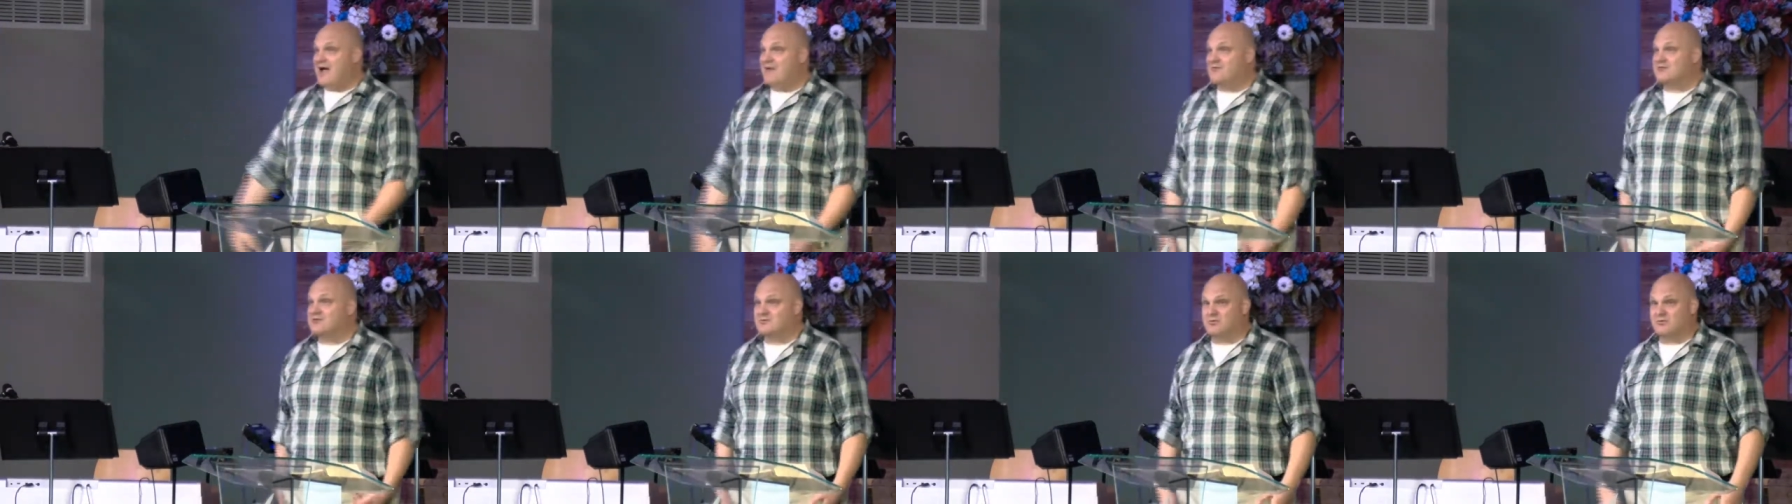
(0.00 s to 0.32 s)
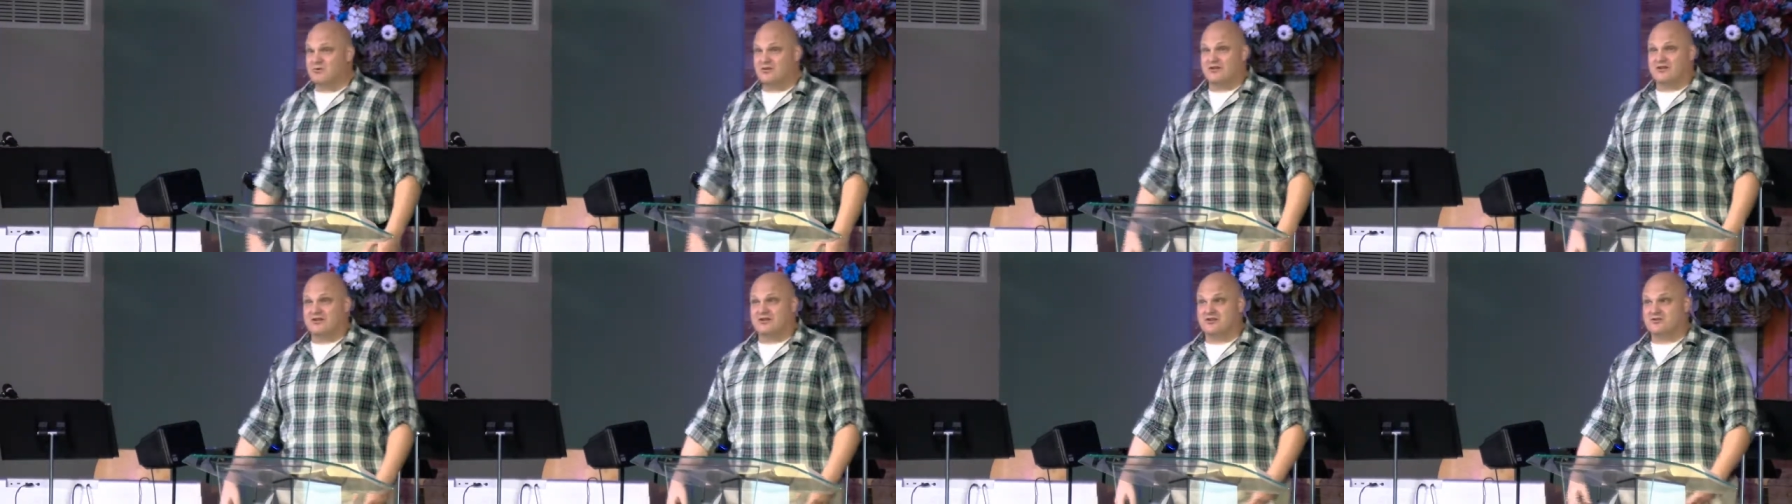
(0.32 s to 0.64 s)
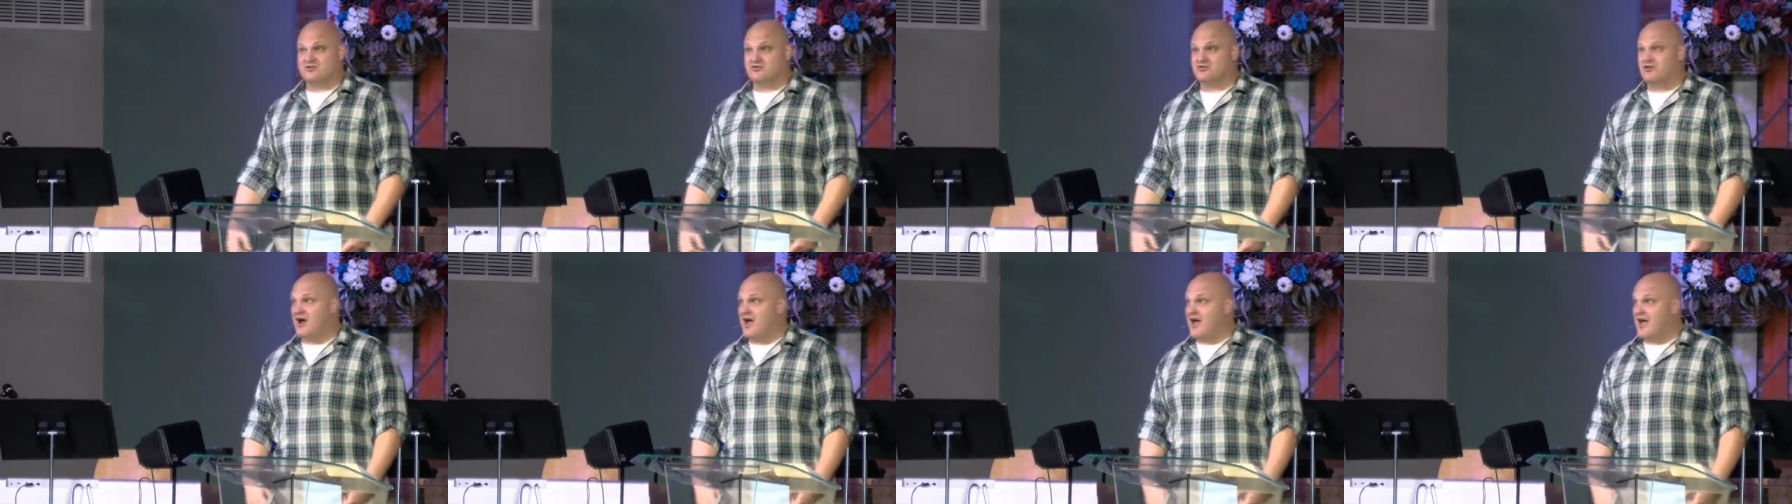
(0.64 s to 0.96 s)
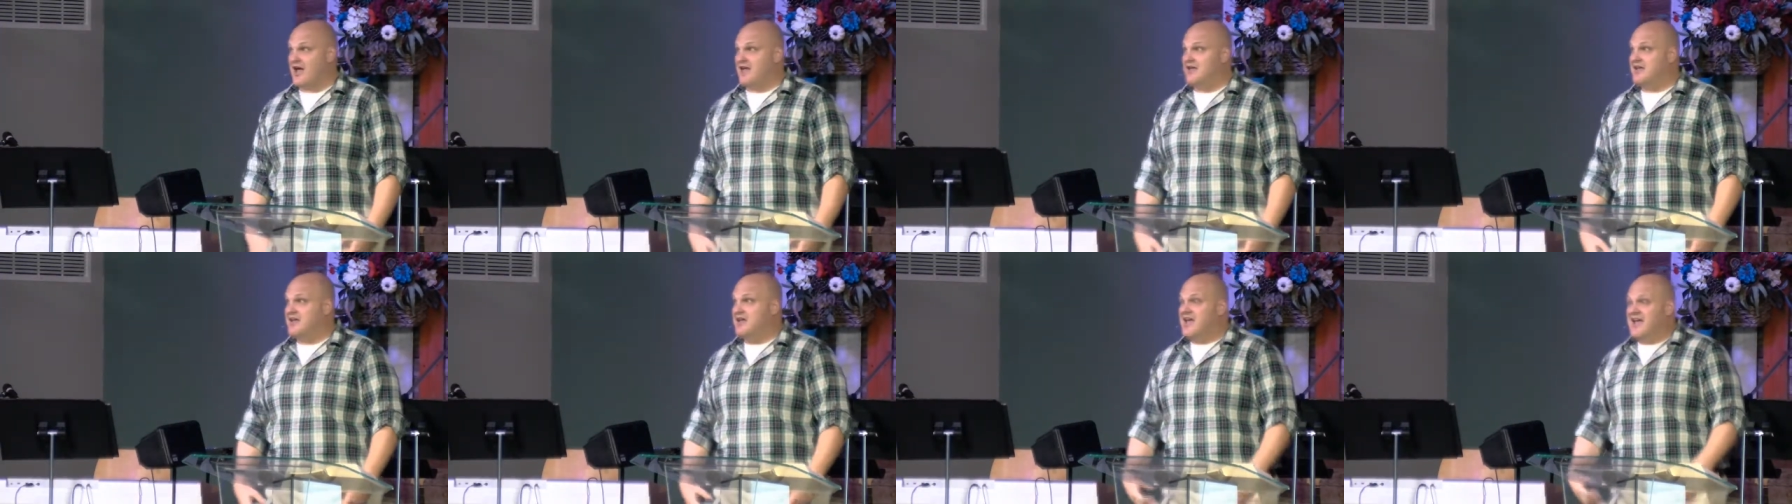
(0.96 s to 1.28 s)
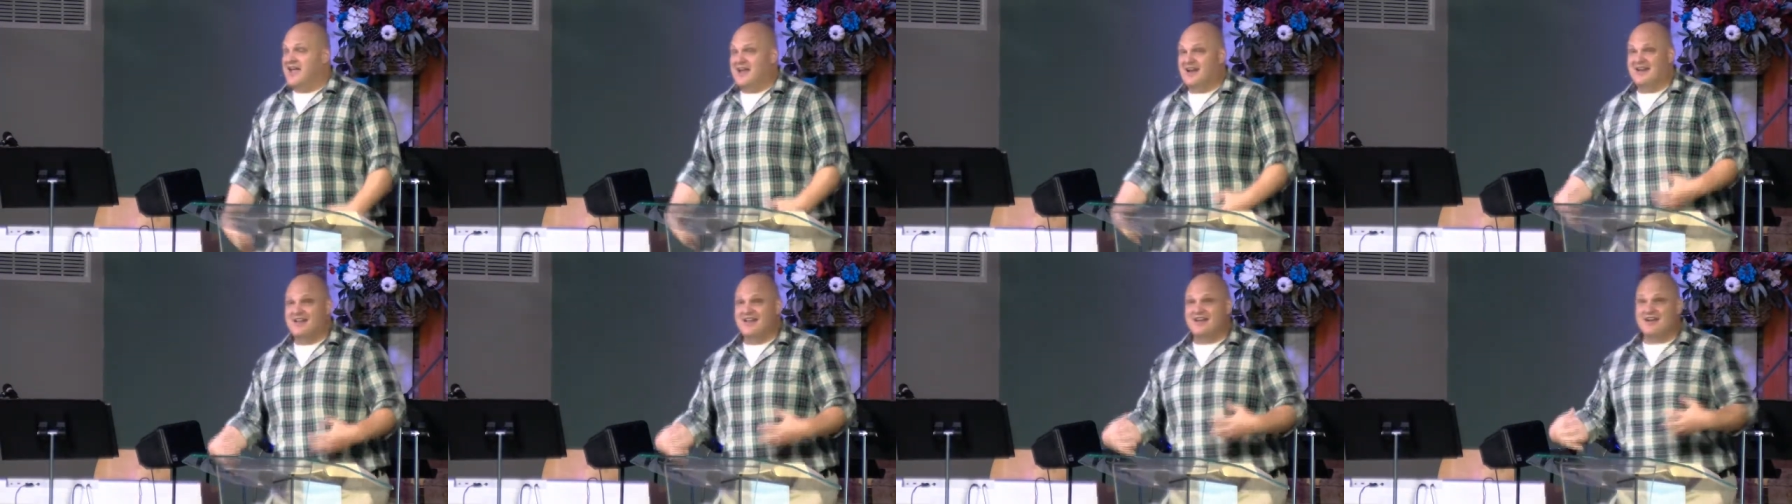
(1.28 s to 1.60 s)
was willing to try.
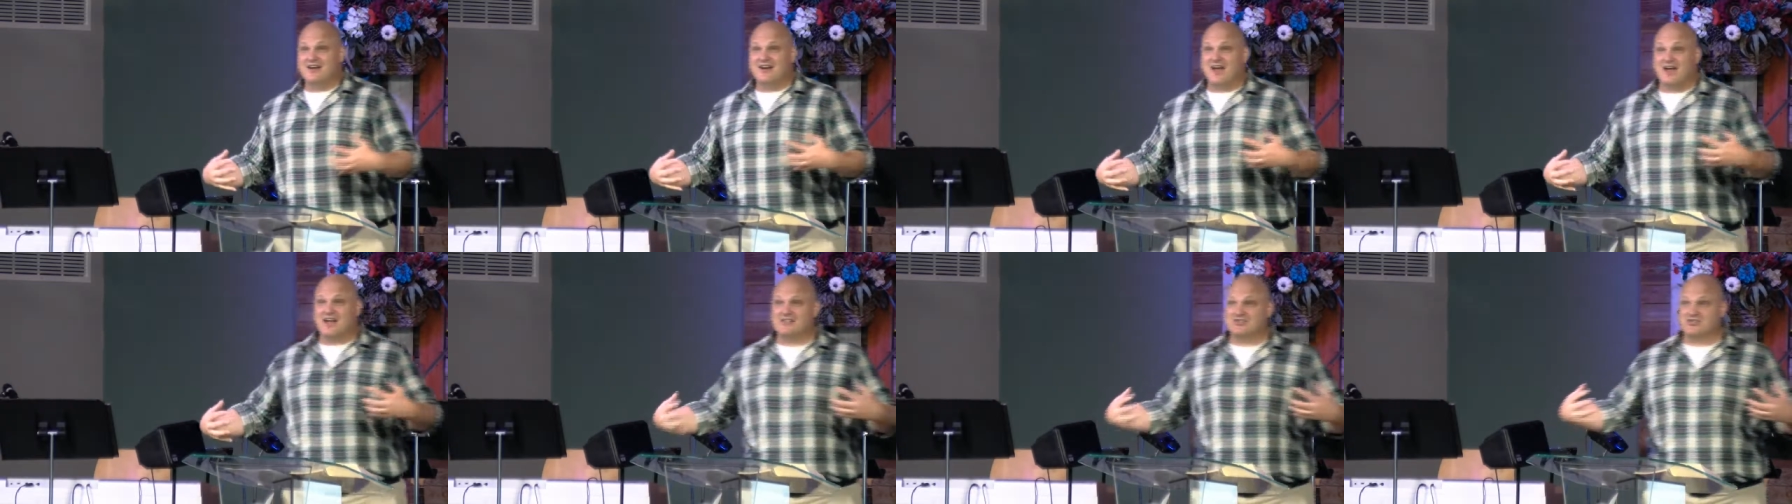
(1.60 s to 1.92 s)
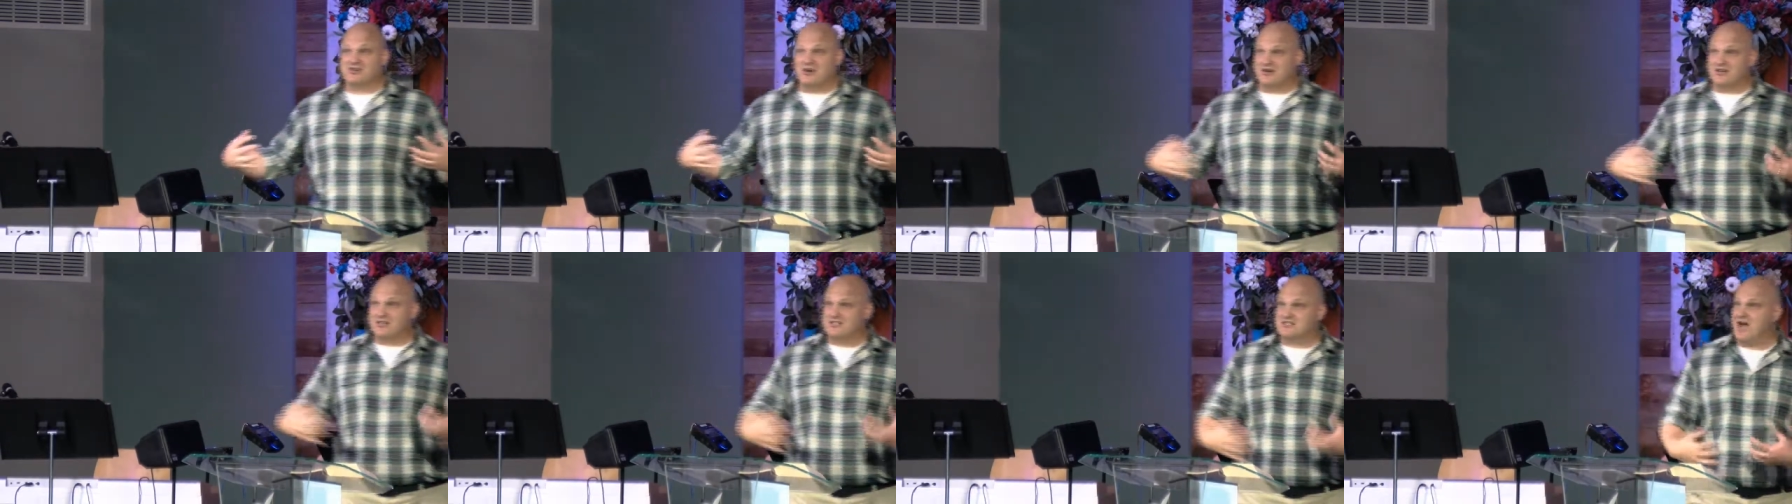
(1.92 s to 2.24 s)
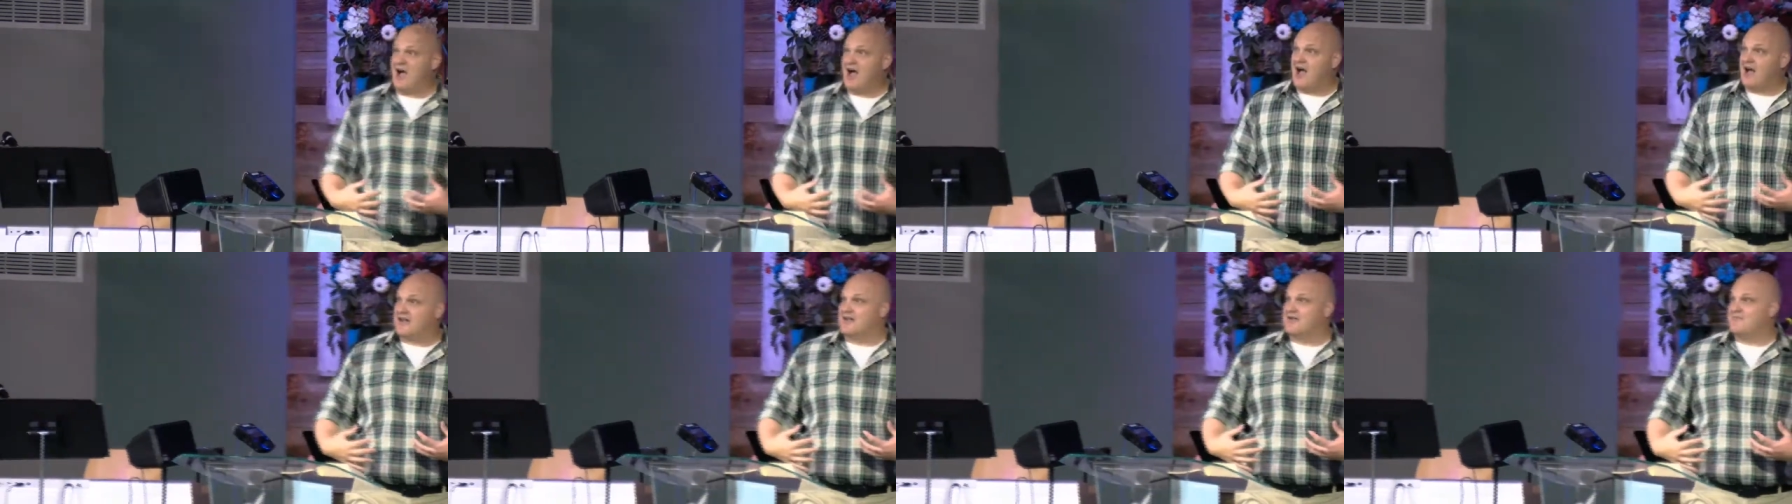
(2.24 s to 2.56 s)
And he and I started talking